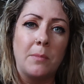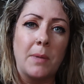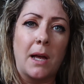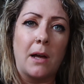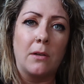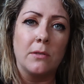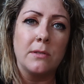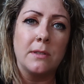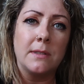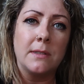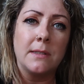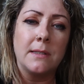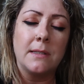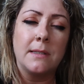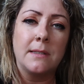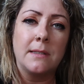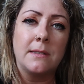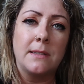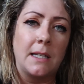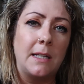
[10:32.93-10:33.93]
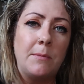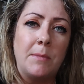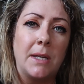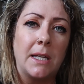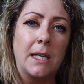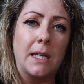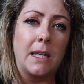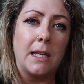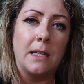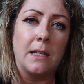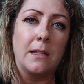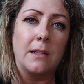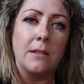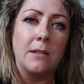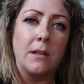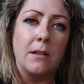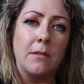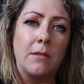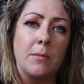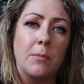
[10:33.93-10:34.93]
about steaming
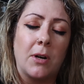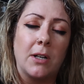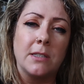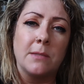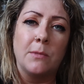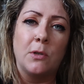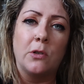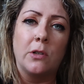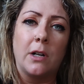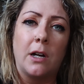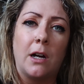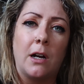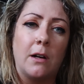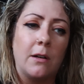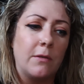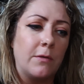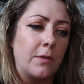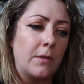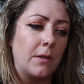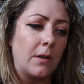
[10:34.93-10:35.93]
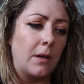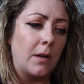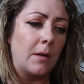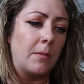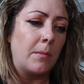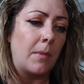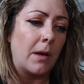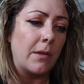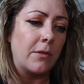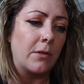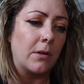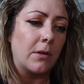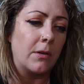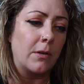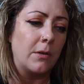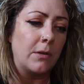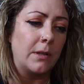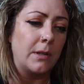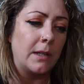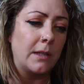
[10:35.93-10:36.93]
in the breast milk of a
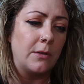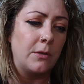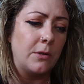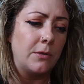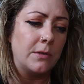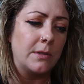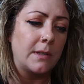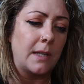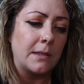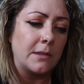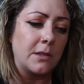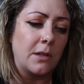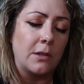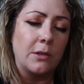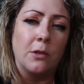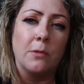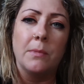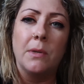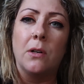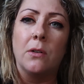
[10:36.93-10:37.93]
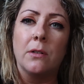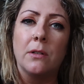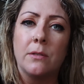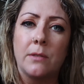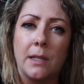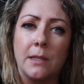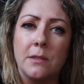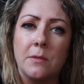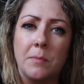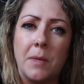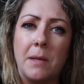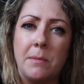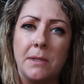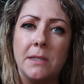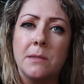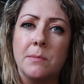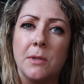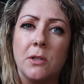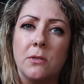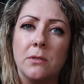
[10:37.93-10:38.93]
mother and that's not your milk, that's
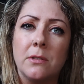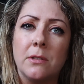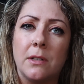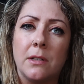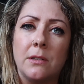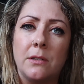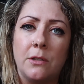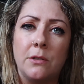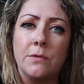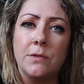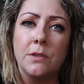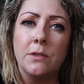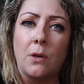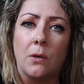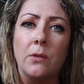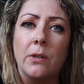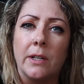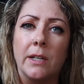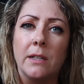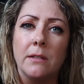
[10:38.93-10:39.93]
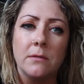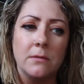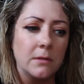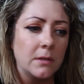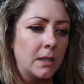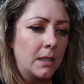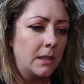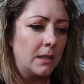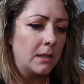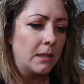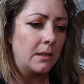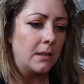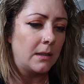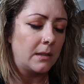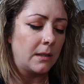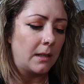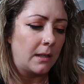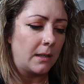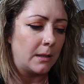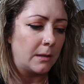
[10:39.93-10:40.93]
baby's milk, and you've stolen it?
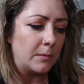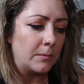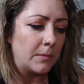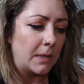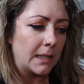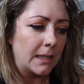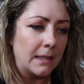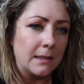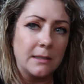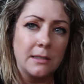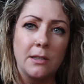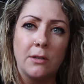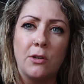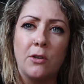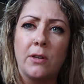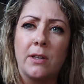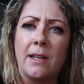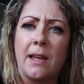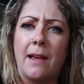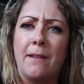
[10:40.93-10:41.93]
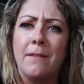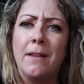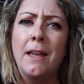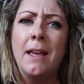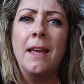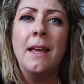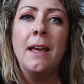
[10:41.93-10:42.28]
I guess so you can have,